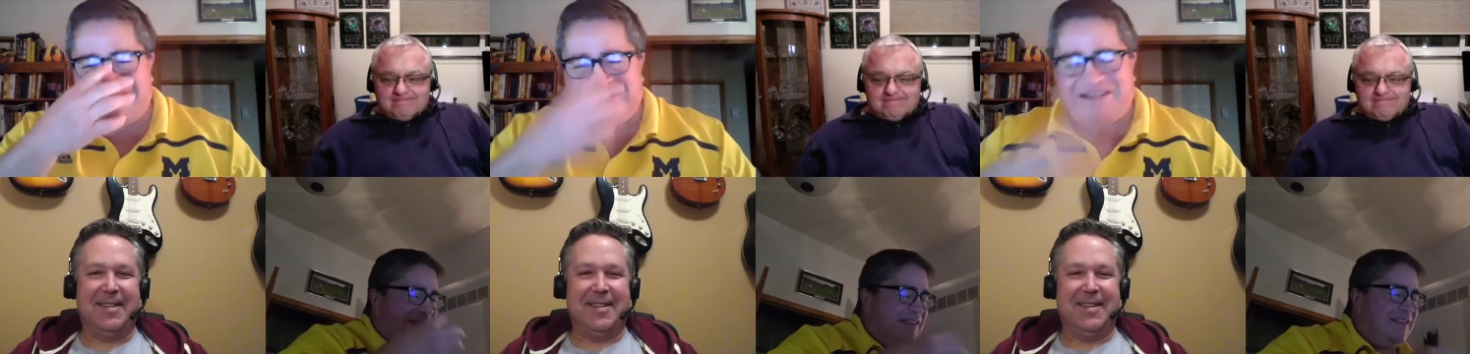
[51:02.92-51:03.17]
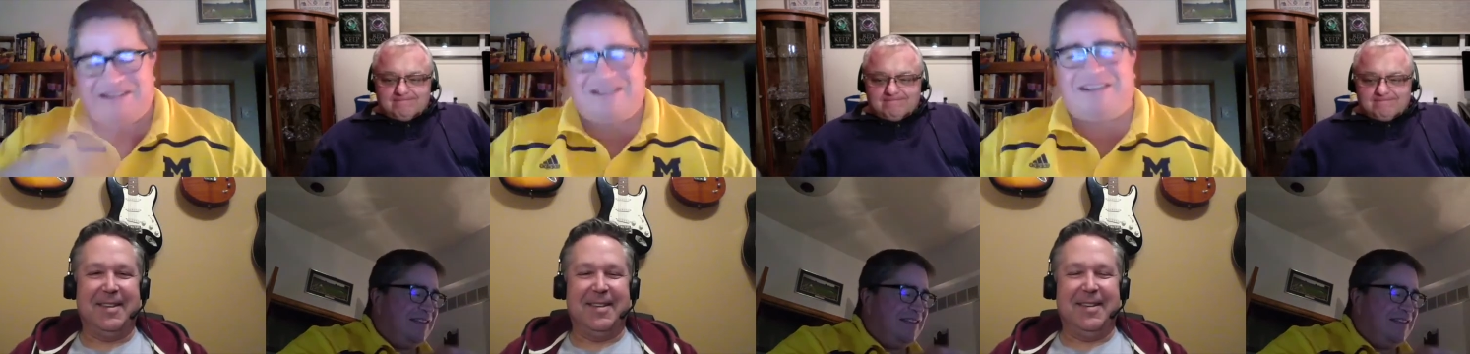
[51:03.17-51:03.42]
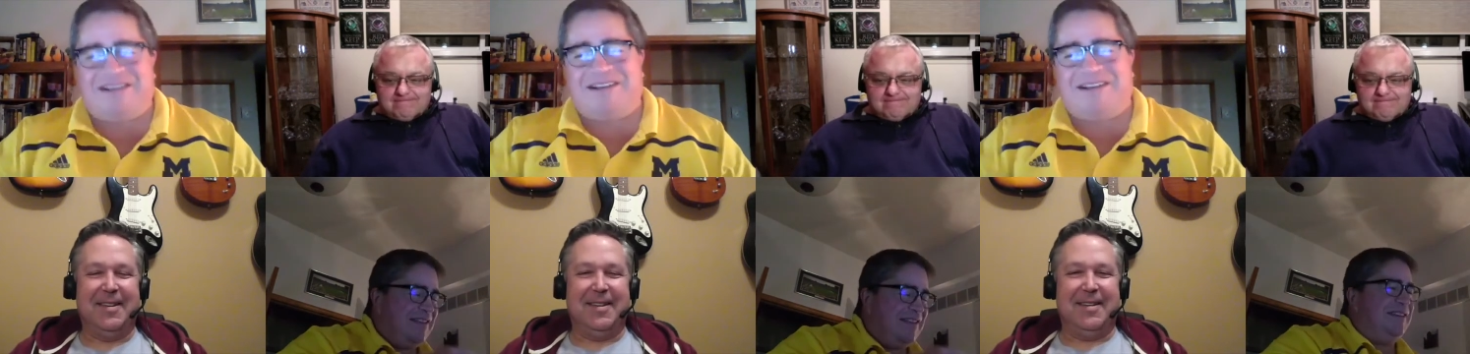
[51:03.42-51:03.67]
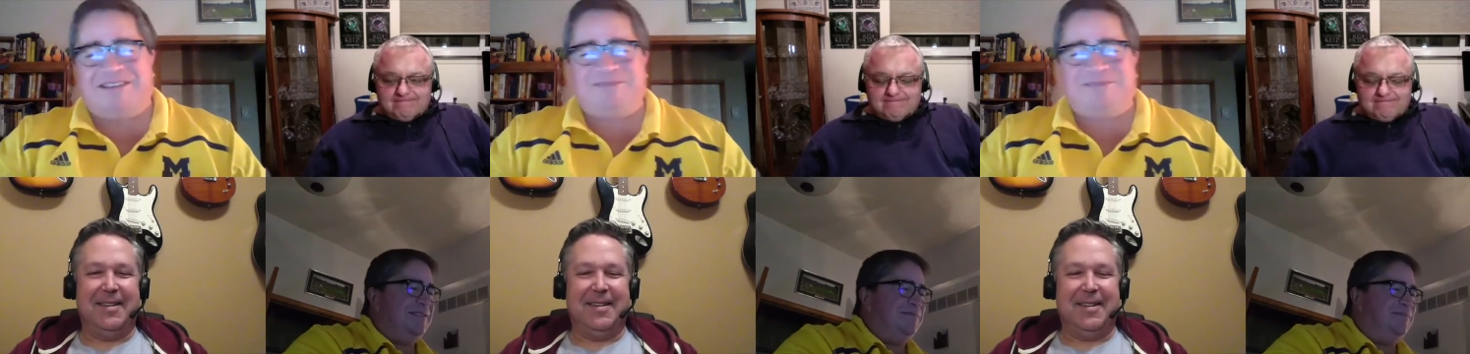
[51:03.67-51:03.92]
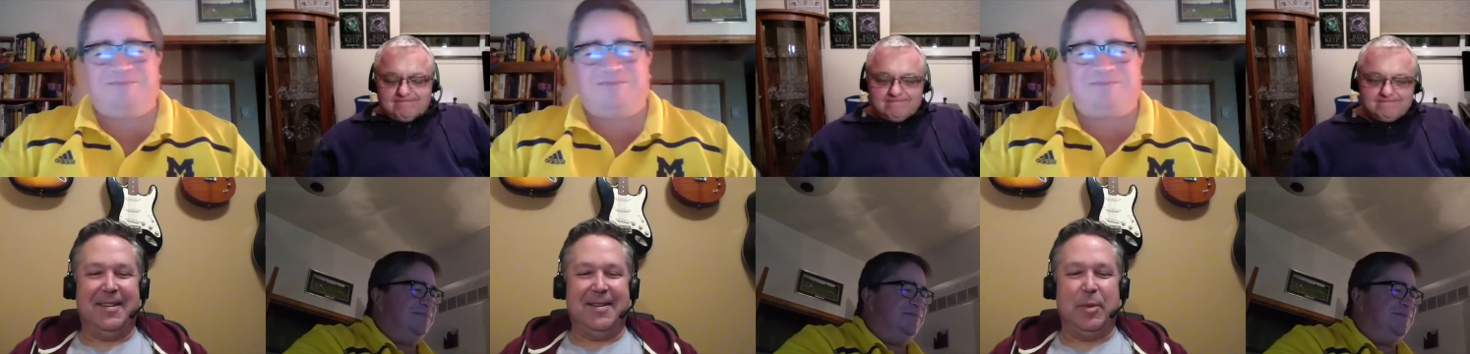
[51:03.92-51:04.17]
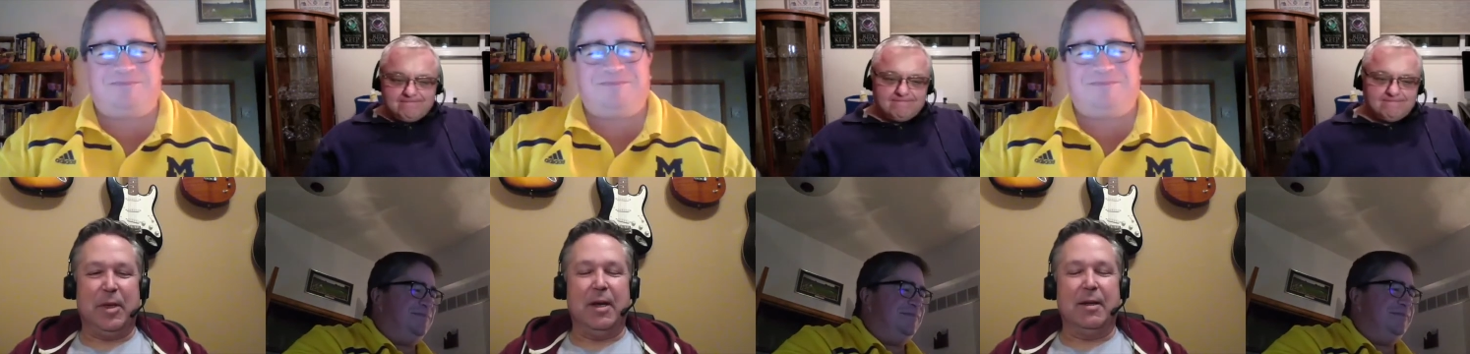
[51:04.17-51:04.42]
Speaker 1: Uh,
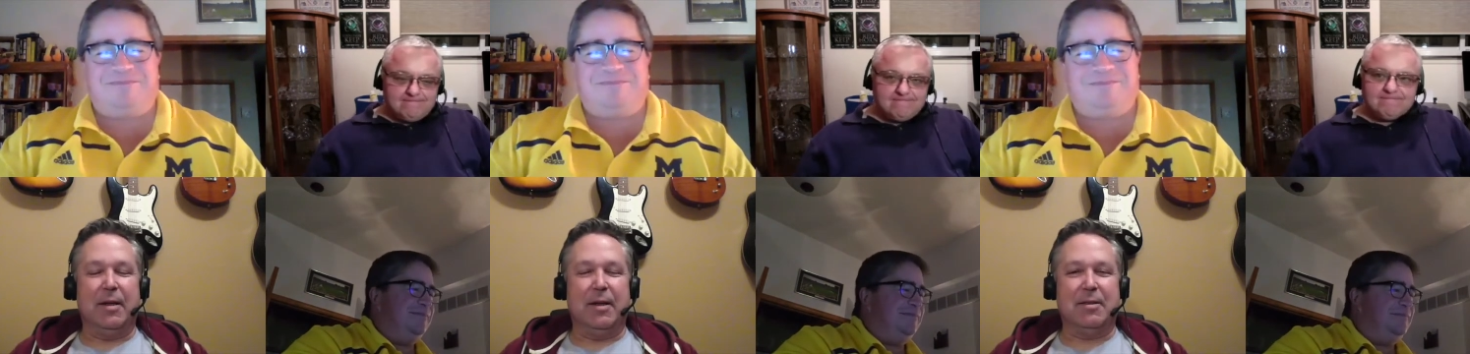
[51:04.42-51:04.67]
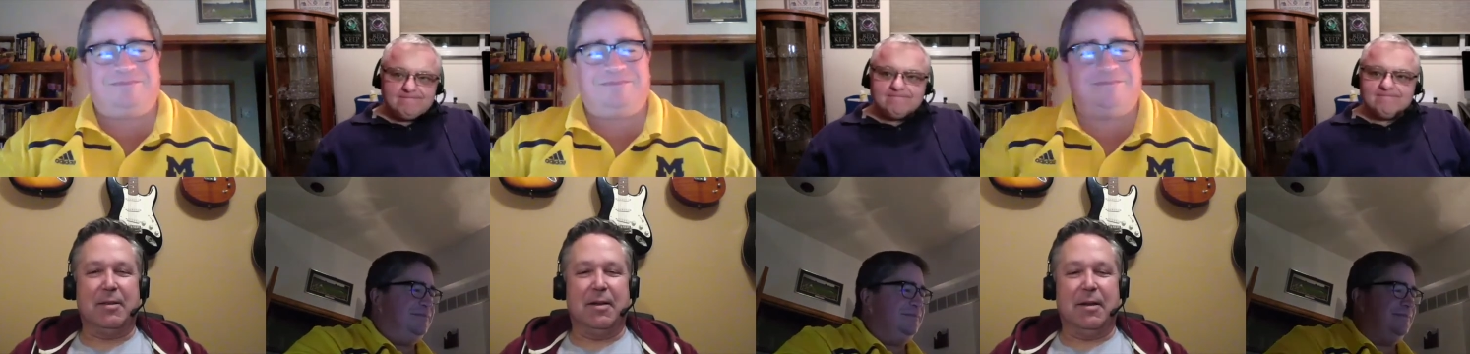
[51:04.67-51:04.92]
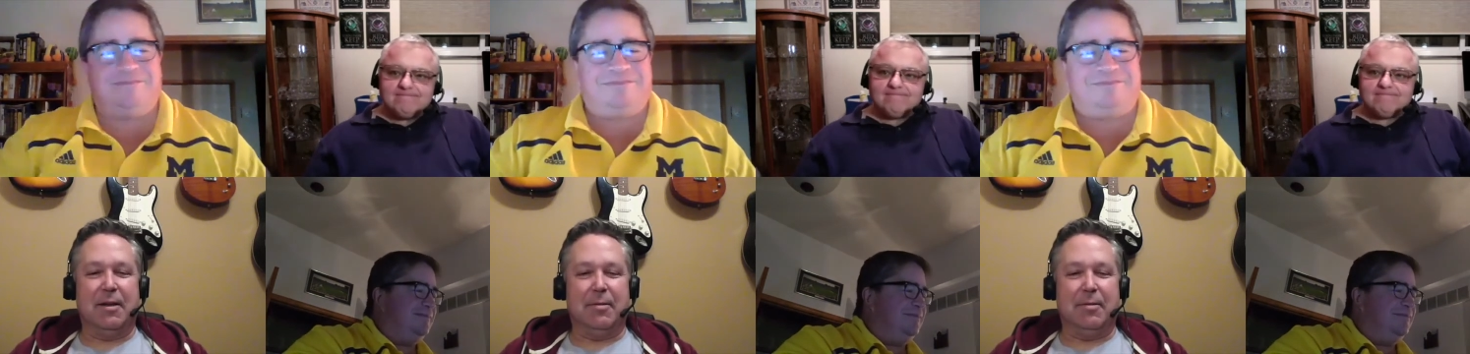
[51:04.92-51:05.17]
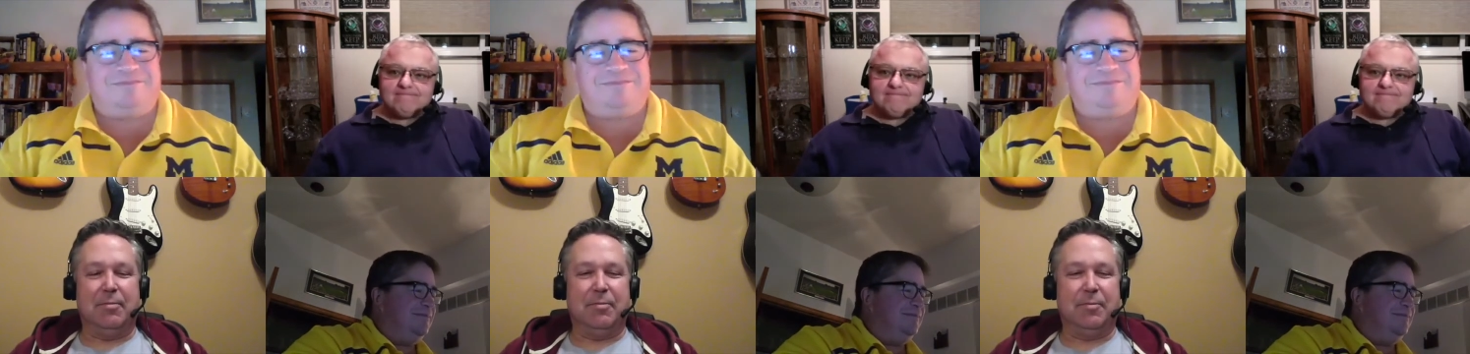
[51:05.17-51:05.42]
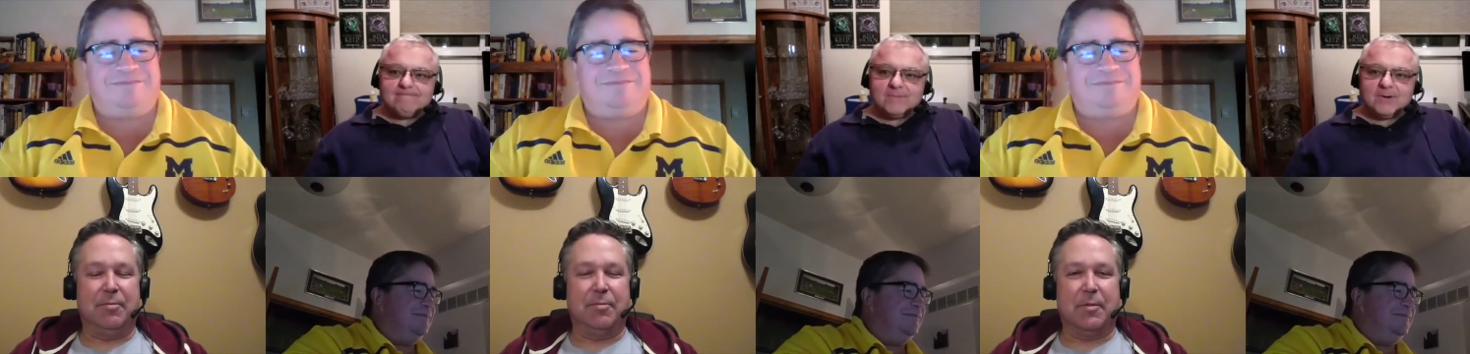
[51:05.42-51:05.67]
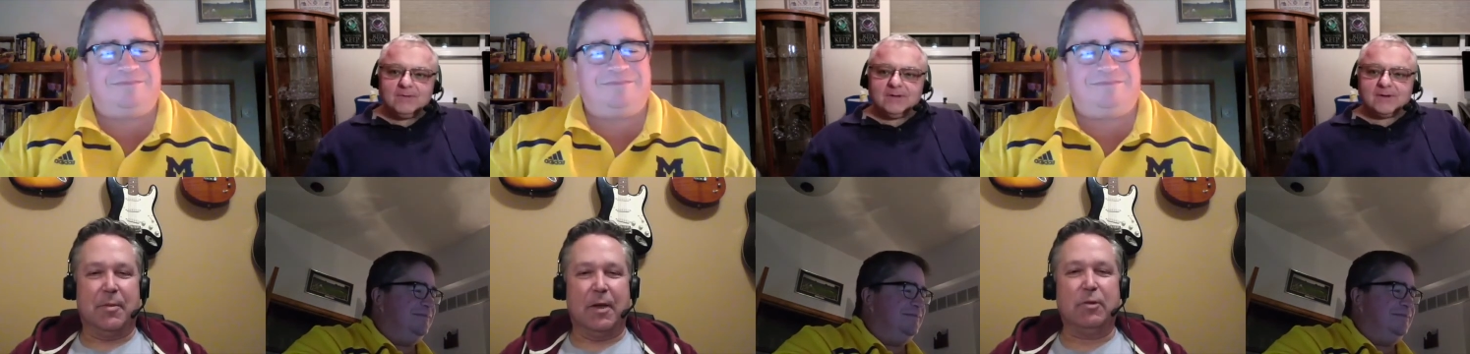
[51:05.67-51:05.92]
but yeah, it's um
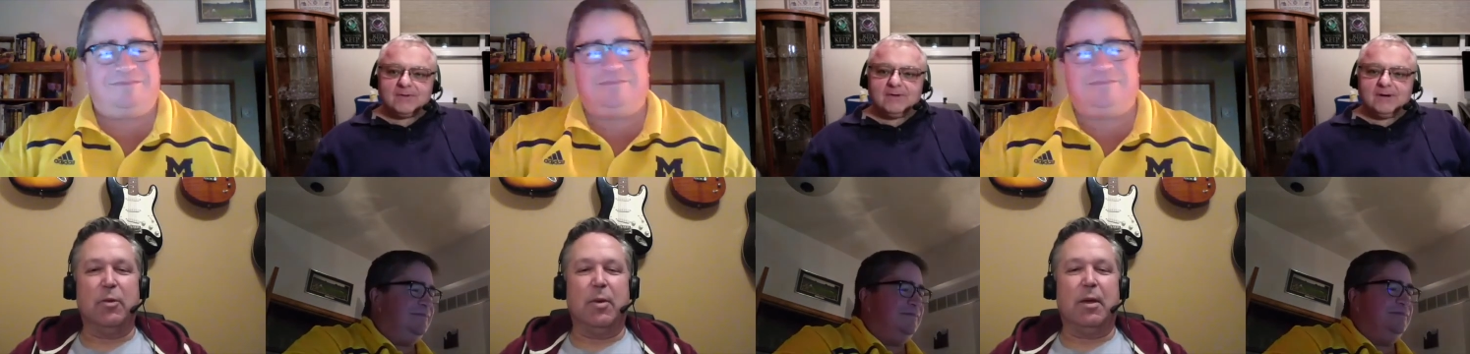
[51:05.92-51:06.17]
I do.